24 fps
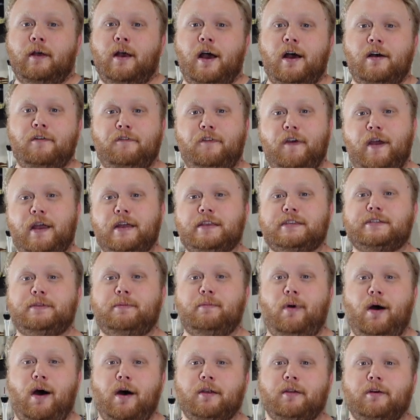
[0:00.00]
advanced
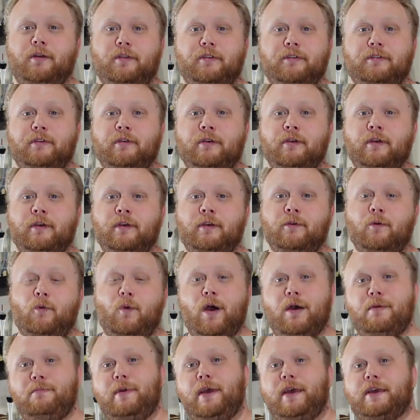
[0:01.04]
models,
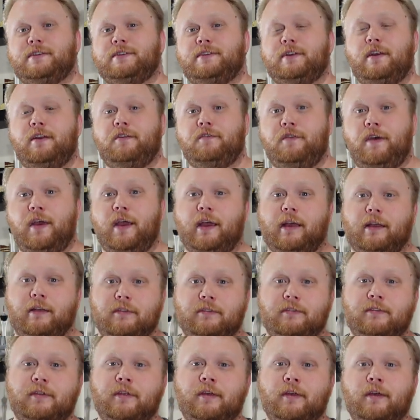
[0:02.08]
what makes it
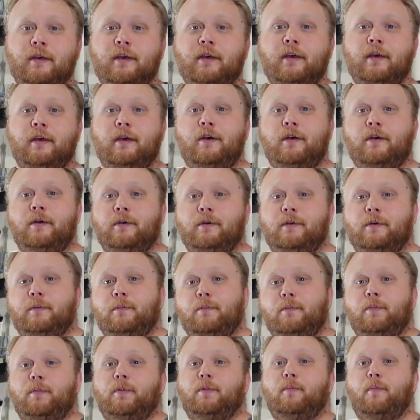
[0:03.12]
advanced?
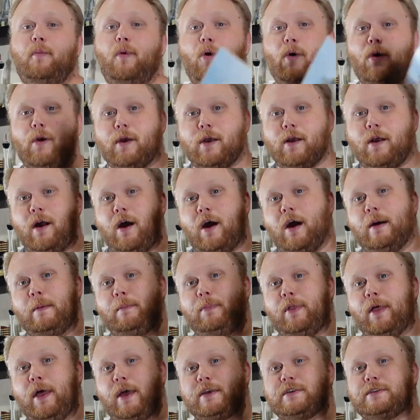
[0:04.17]
More
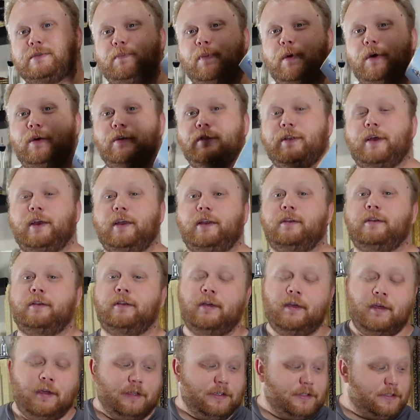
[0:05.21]
complex building.
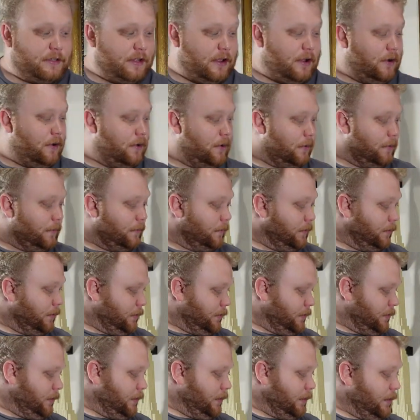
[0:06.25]
So
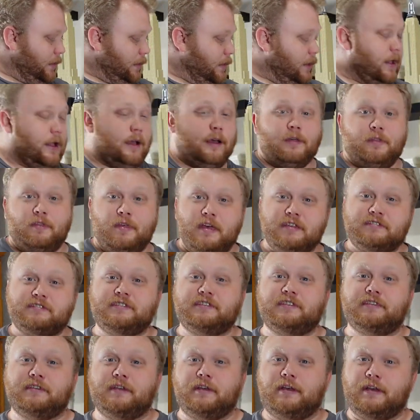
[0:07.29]

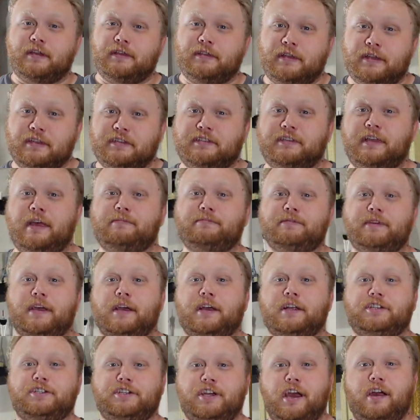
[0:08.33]
this seems like
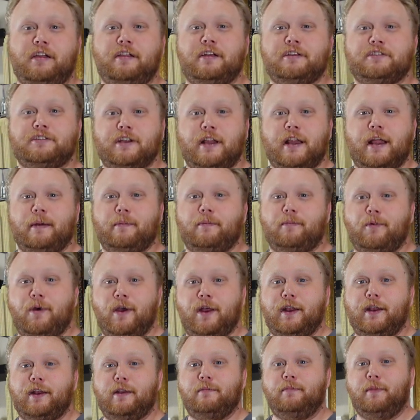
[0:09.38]
a challenge that I'm
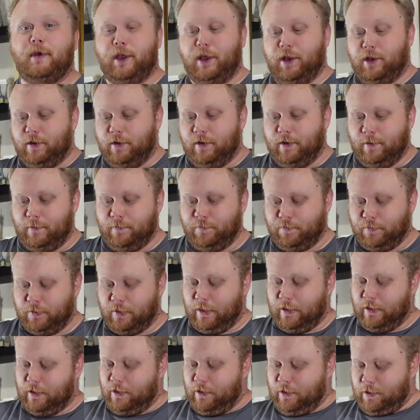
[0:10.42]
ready to meet.
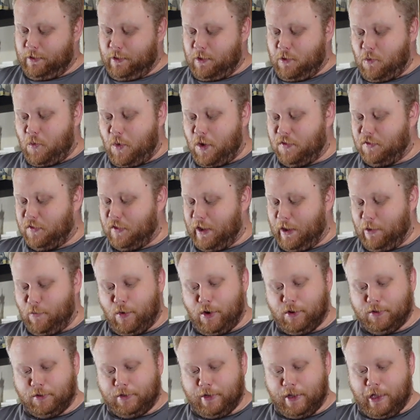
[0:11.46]
One thing I
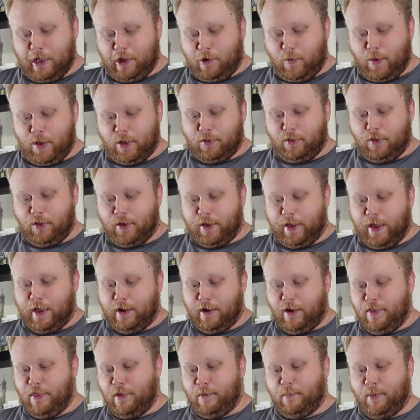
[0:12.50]
wanted to take a quick look at
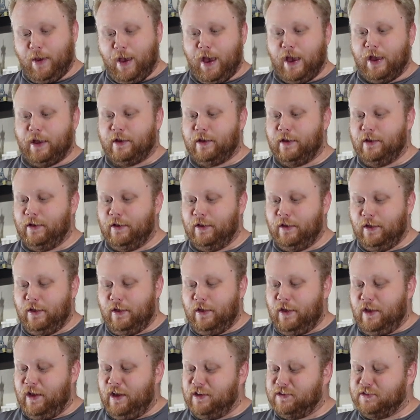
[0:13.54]
on the back
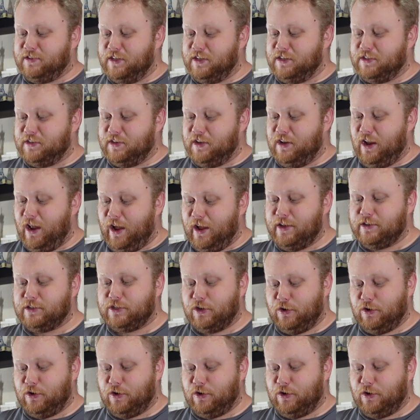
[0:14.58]
is this nice